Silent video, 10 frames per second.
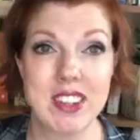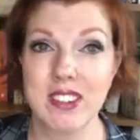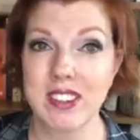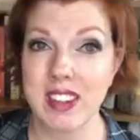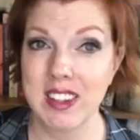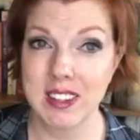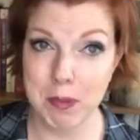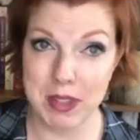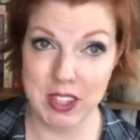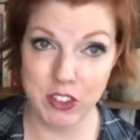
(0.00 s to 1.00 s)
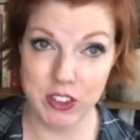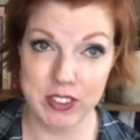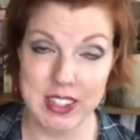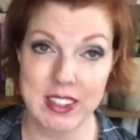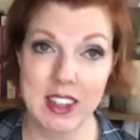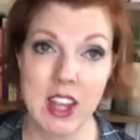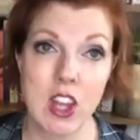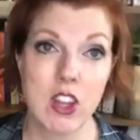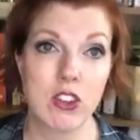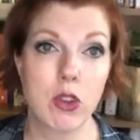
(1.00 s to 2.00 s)
Here's something interesting.
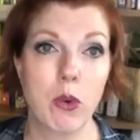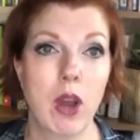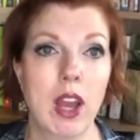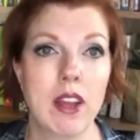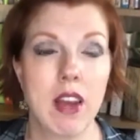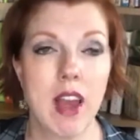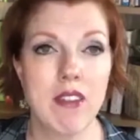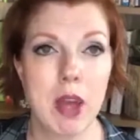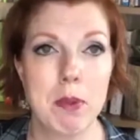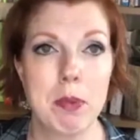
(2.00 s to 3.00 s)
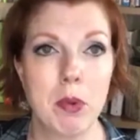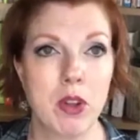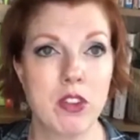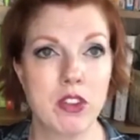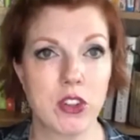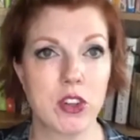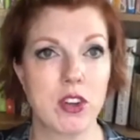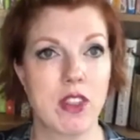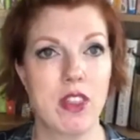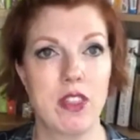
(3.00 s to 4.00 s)
So I've had people
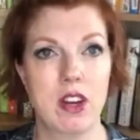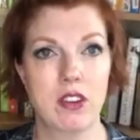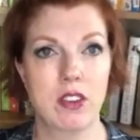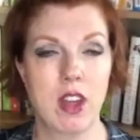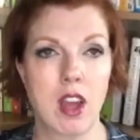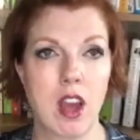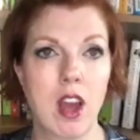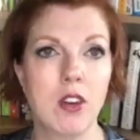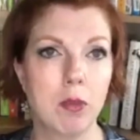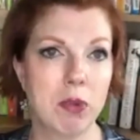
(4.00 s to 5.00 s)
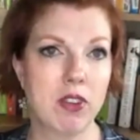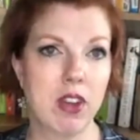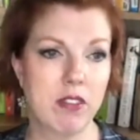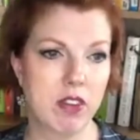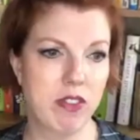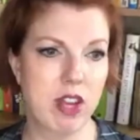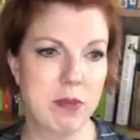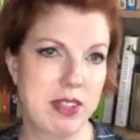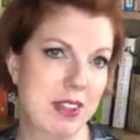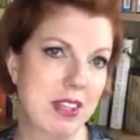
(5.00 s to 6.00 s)
concerned that there's 100% of your
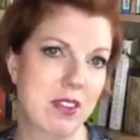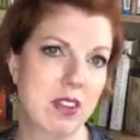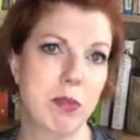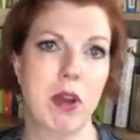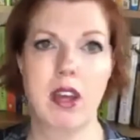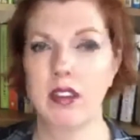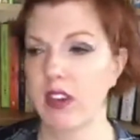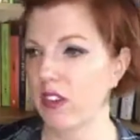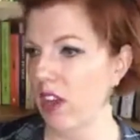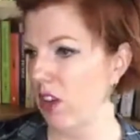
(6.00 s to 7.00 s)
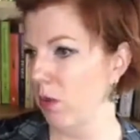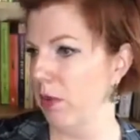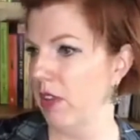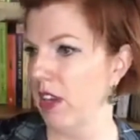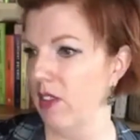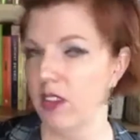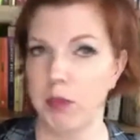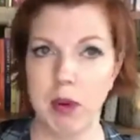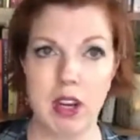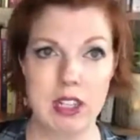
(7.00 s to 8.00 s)
vitamin C in this product, there's 100% in this
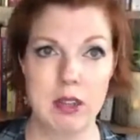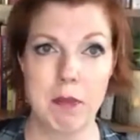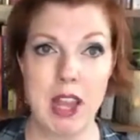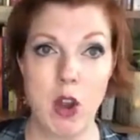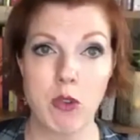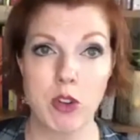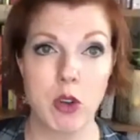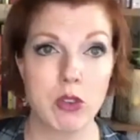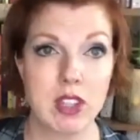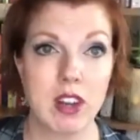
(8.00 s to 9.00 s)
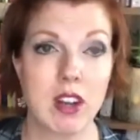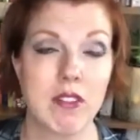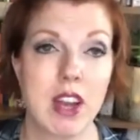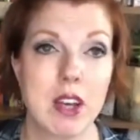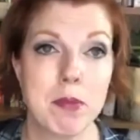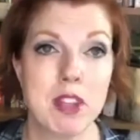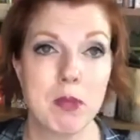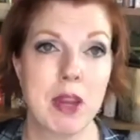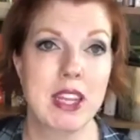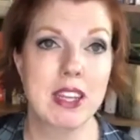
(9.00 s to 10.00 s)
product, and my overdosing on vitamins
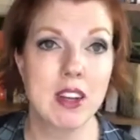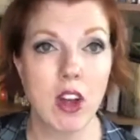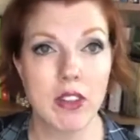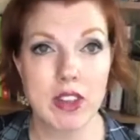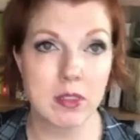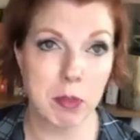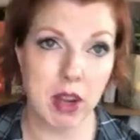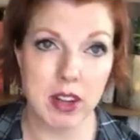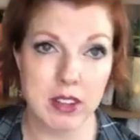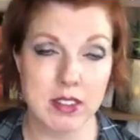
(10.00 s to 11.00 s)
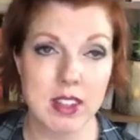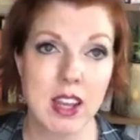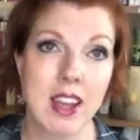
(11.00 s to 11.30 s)
by eating all these products.